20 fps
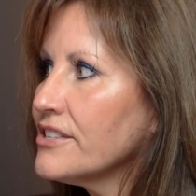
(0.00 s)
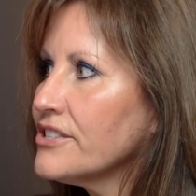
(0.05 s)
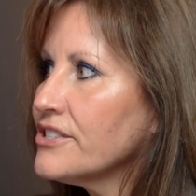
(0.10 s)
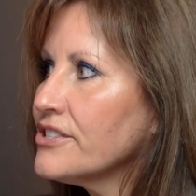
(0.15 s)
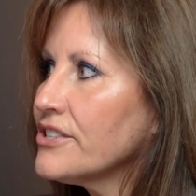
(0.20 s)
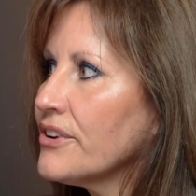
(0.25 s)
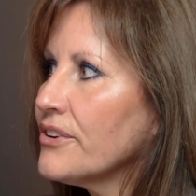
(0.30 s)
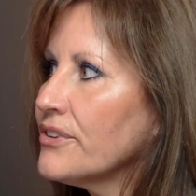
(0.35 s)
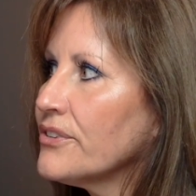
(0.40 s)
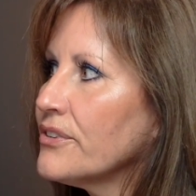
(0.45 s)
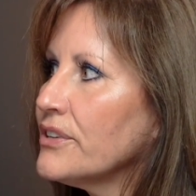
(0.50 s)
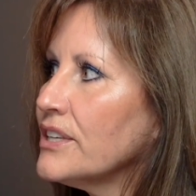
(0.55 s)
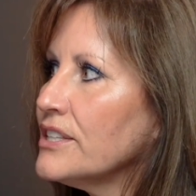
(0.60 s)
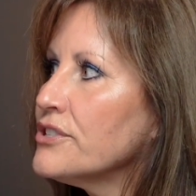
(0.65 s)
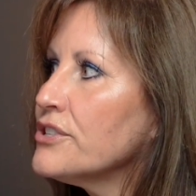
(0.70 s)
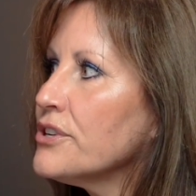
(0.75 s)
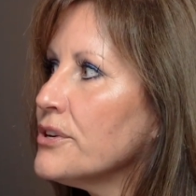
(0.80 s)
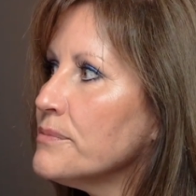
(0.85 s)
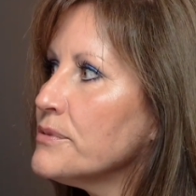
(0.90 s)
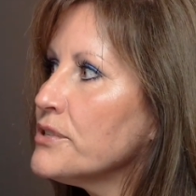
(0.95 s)
So in
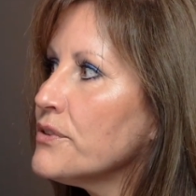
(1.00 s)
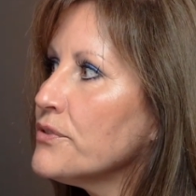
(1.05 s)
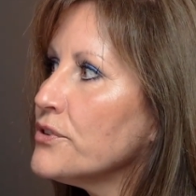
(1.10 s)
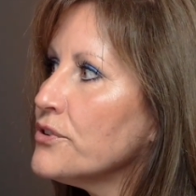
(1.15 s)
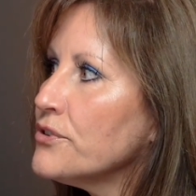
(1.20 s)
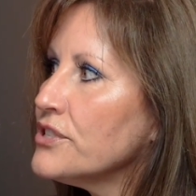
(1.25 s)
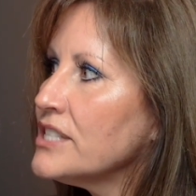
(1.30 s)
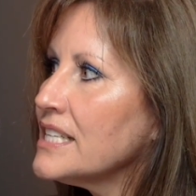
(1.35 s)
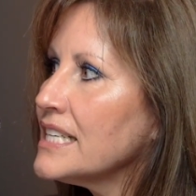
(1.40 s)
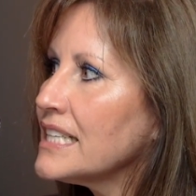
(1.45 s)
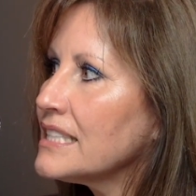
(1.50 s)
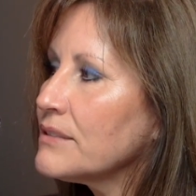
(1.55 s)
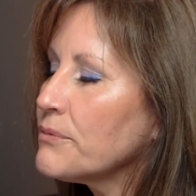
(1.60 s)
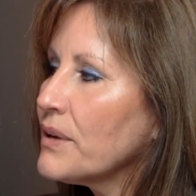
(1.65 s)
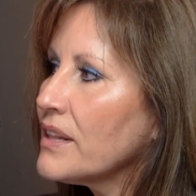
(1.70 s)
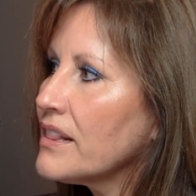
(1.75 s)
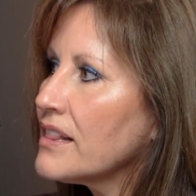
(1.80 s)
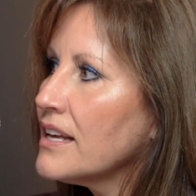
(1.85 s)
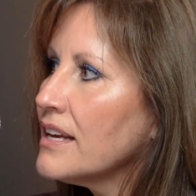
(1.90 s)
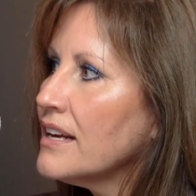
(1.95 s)
terms of using it
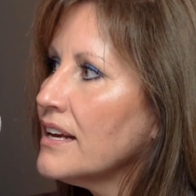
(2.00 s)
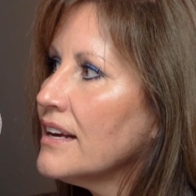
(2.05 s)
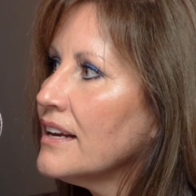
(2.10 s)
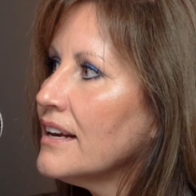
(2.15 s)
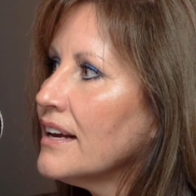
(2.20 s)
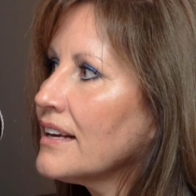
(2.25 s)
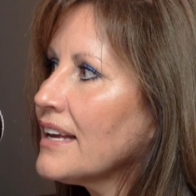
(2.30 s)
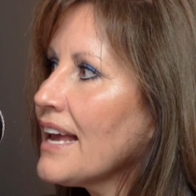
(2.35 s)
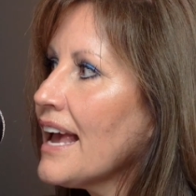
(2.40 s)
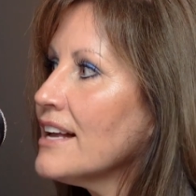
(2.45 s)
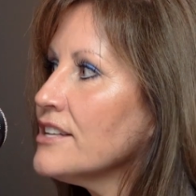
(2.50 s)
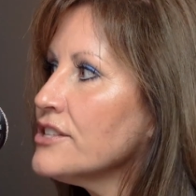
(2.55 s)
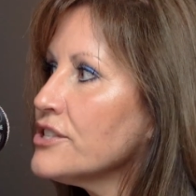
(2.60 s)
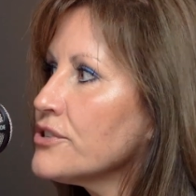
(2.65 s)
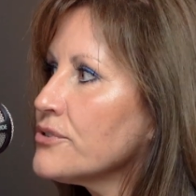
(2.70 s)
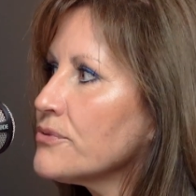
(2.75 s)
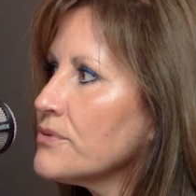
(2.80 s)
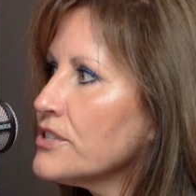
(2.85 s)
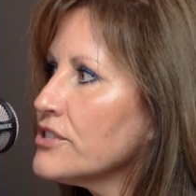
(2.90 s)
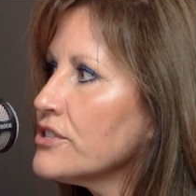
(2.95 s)
with
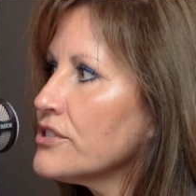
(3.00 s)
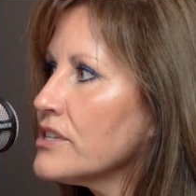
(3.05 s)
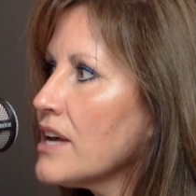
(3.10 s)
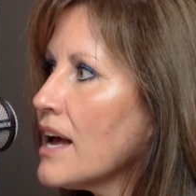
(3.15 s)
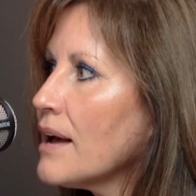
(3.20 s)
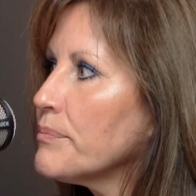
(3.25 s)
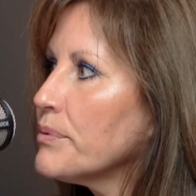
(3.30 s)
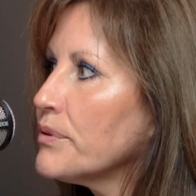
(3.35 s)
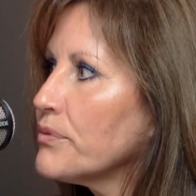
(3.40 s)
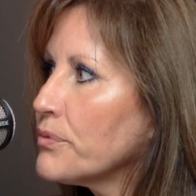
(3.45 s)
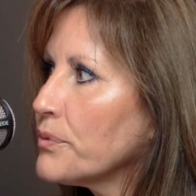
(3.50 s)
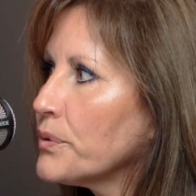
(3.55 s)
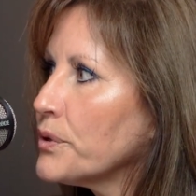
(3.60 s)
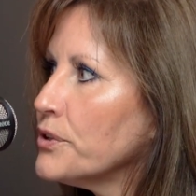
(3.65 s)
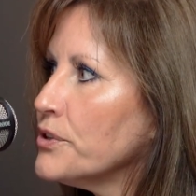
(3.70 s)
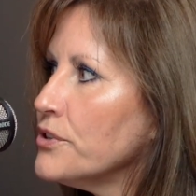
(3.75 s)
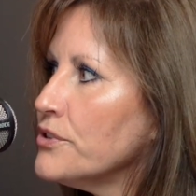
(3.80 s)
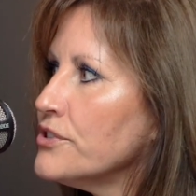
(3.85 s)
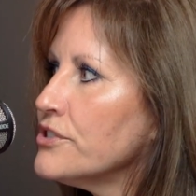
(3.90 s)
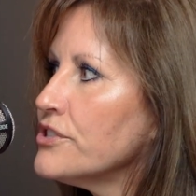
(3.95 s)
cancerous type of
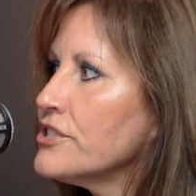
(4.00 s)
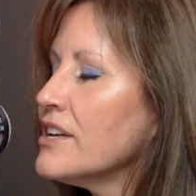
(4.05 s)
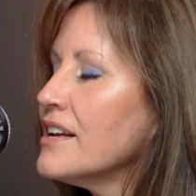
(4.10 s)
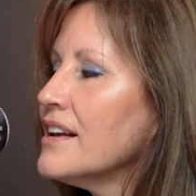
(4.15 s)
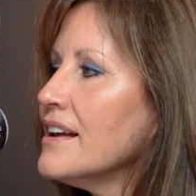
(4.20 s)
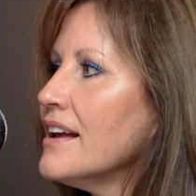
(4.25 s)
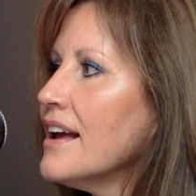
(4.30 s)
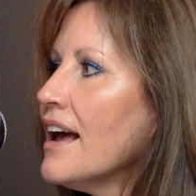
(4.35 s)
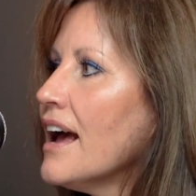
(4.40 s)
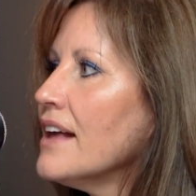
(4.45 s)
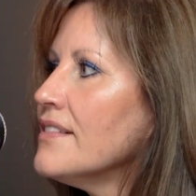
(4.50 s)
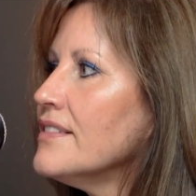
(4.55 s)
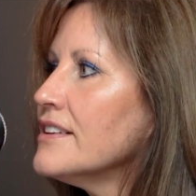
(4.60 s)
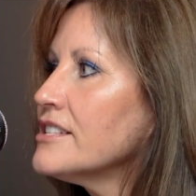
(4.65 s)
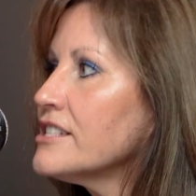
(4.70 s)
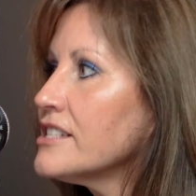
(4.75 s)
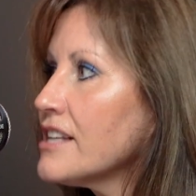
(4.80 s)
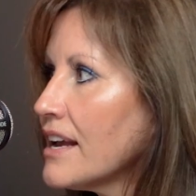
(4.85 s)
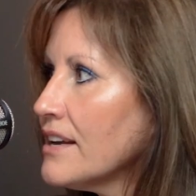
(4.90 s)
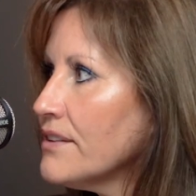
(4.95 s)
wounds and the
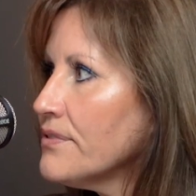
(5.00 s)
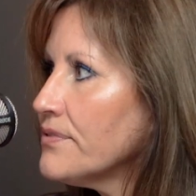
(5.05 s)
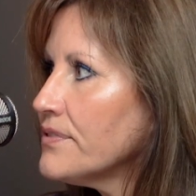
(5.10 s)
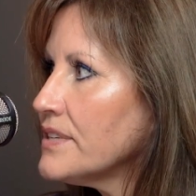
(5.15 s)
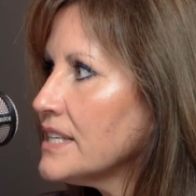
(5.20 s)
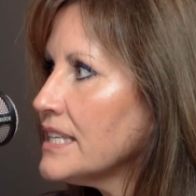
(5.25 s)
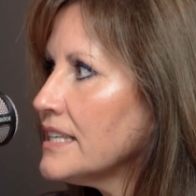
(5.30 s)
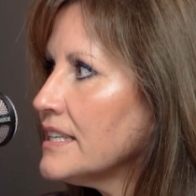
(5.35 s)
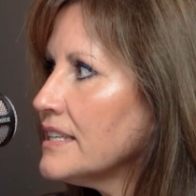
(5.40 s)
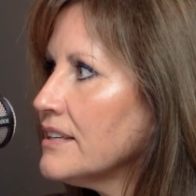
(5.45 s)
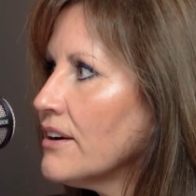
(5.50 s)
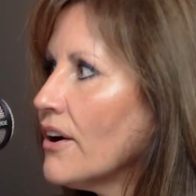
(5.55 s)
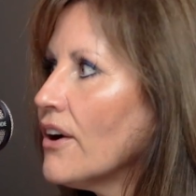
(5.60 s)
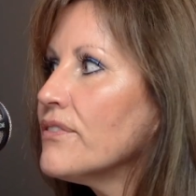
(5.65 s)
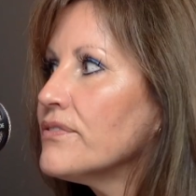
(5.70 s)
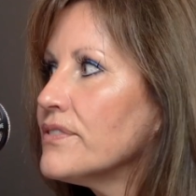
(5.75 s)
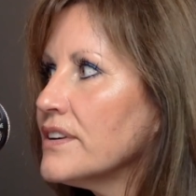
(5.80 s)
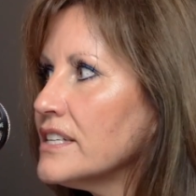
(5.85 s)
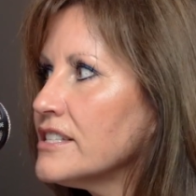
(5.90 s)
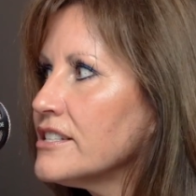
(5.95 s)
safety
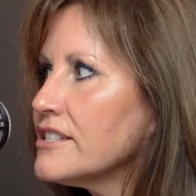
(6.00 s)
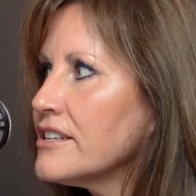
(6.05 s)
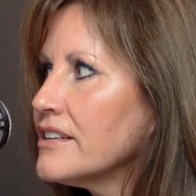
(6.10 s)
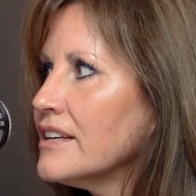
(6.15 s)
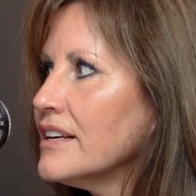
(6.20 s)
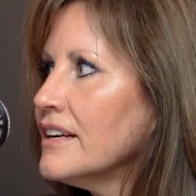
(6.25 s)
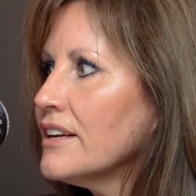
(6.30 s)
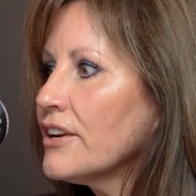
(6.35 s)
of it,